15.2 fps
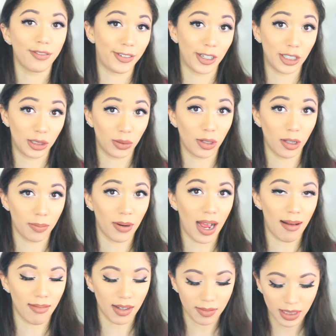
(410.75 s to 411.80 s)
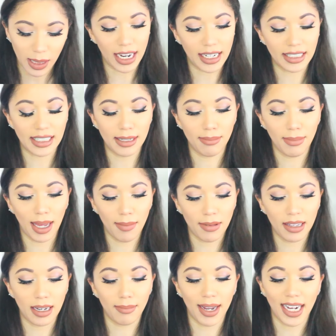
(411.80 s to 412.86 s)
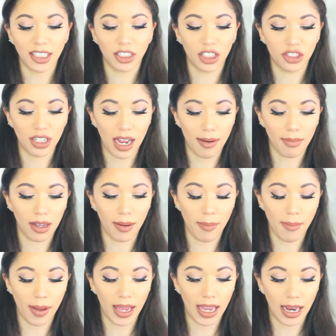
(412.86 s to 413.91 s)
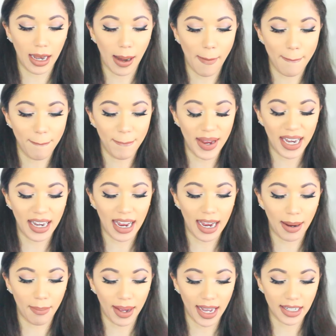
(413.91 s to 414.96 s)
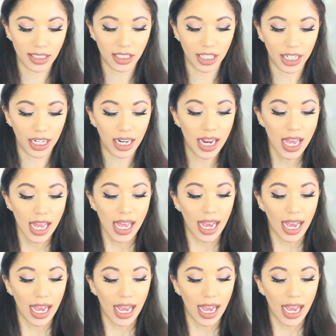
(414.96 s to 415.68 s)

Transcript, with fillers: First world problems. It is the Maybelline Master Drama in Midnight Master